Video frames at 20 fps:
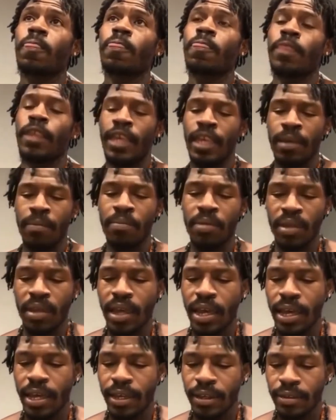The
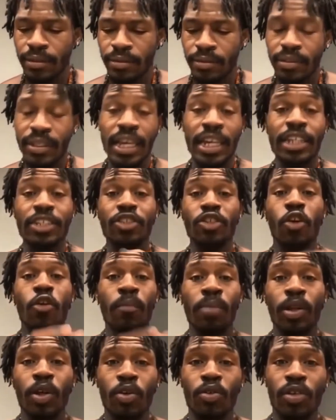NBA, now this
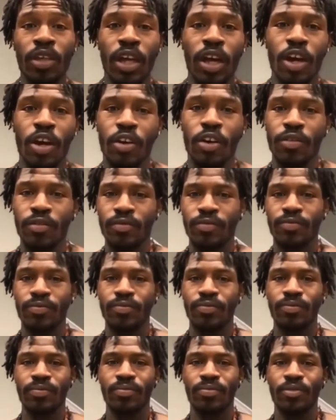gonna blow y'all.
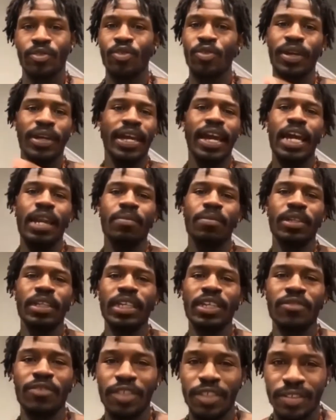You ain't gotta
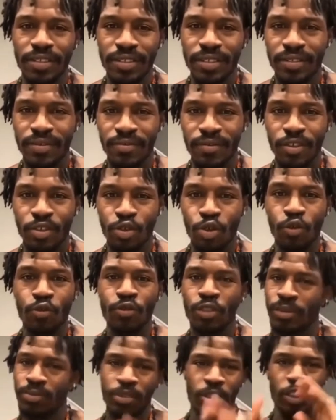believe it.
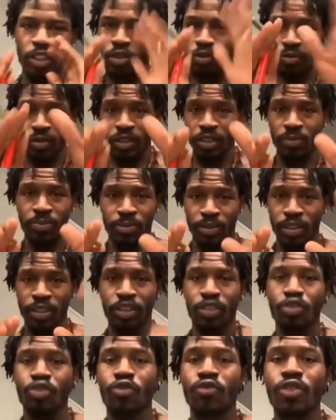Truth, I'm just gonna
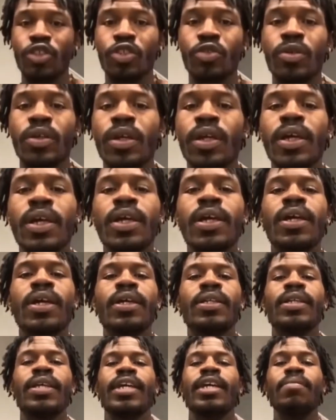present the truth to you.
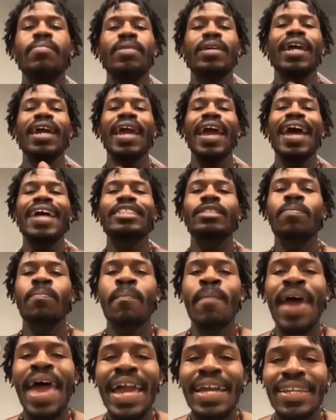The NBA has
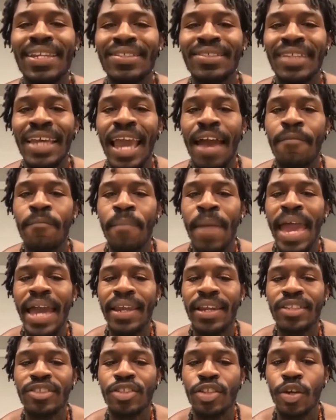magnets. They have
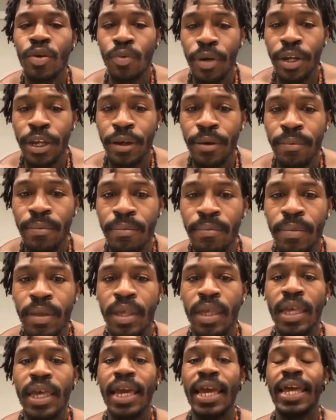magnets in the rim,
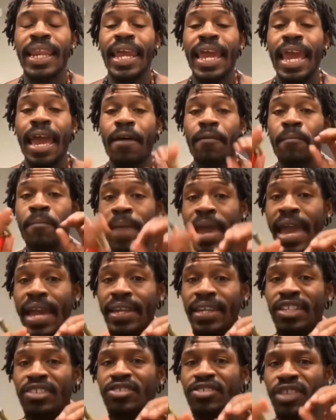and they have
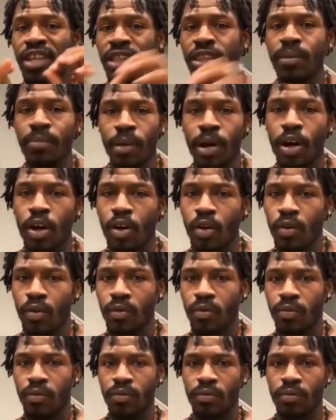magnets in the ball.